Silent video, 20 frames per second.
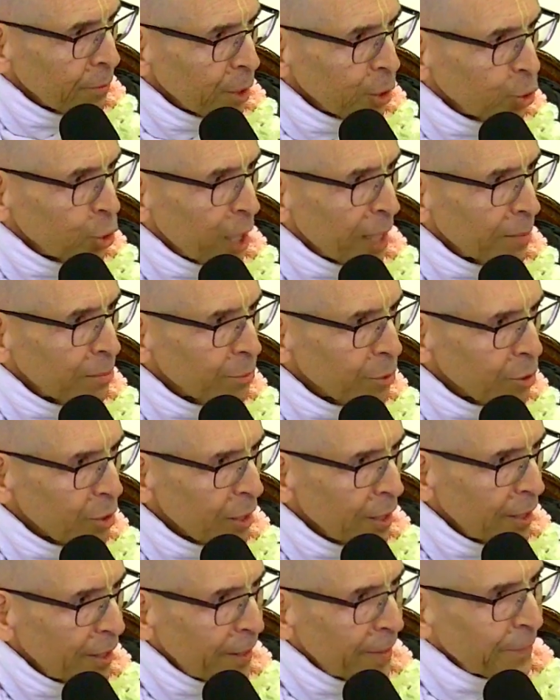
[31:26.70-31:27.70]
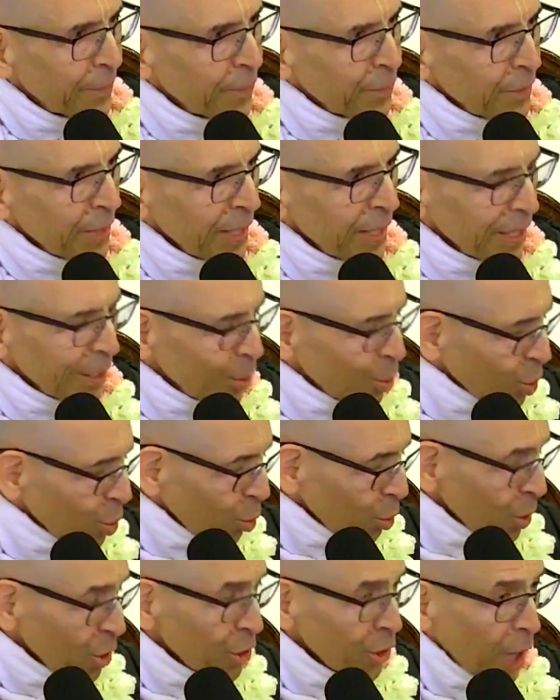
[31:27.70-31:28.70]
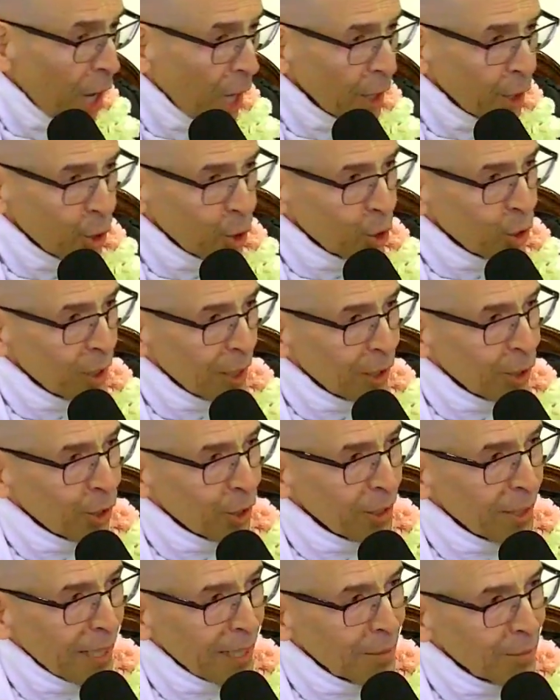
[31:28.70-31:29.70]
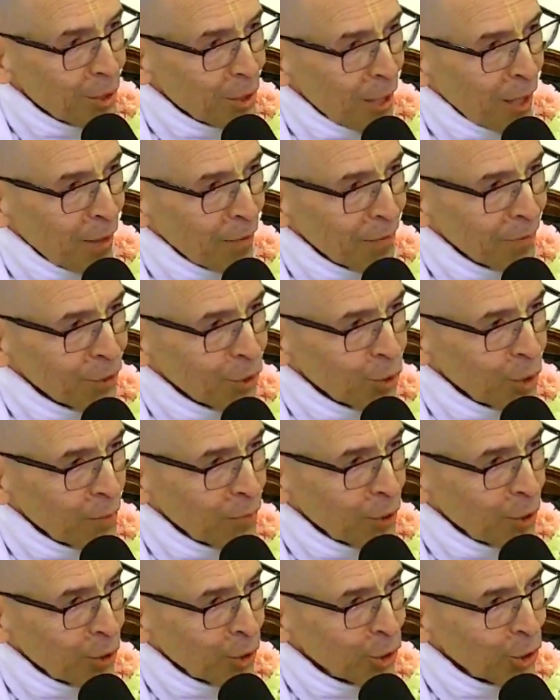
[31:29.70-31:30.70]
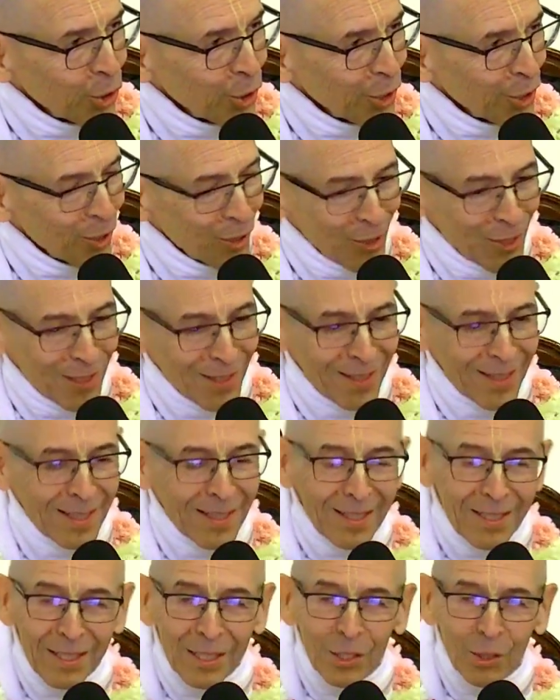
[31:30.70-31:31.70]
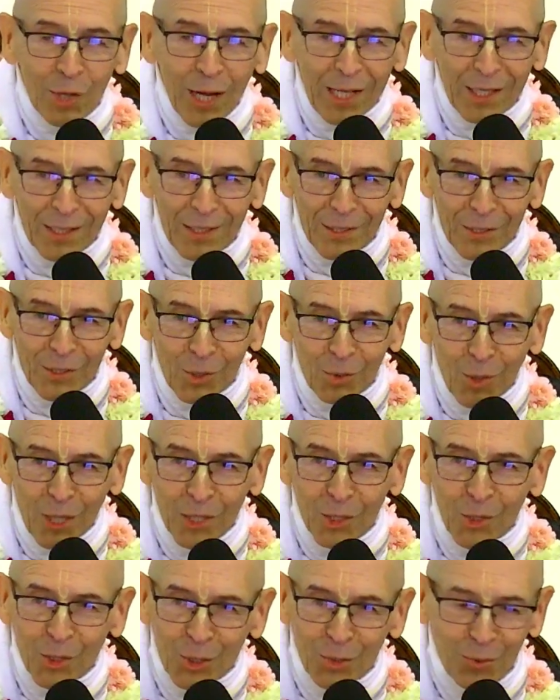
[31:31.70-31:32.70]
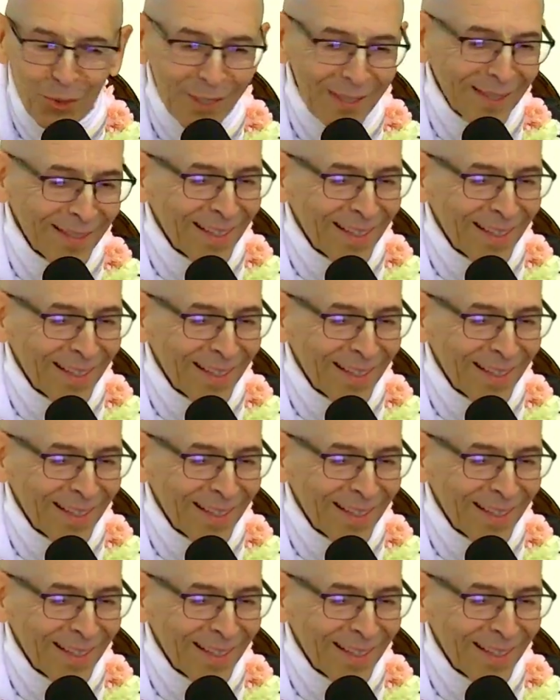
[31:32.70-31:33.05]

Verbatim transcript: the gems. And he was so astonished at looking at himself. So even Krishna's attracted. So why should not we